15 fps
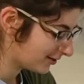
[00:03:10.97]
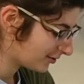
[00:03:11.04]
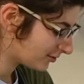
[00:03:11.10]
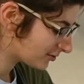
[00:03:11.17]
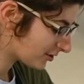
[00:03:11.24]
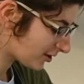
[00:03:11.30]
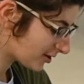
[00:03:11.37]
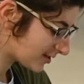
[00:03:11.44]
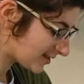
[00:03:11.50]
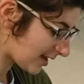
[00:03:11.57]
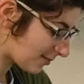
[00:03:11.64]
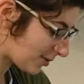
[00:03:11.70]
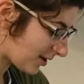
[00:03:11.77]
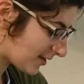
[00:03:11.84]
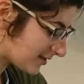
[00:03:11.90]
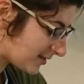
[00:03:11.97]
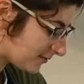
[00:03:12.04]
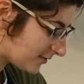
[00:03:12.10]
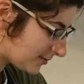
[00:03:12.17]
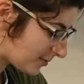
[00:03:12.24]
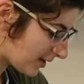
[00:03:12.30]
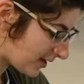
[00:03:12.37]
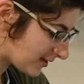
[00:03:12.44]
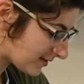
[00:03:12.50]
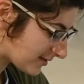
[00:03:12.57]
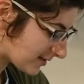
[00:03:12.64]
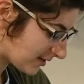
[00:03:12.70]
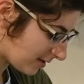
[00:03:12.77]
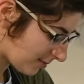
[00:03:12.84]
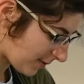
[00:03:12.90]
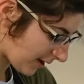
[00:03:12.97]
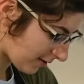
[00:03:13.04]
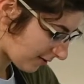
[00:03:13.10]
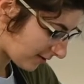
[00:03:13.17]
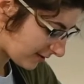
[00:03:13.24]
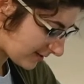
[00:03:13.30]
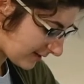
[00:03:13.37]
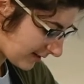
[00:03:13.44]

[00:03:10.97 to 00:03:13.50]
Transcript: Your dog is at positive space and the background is at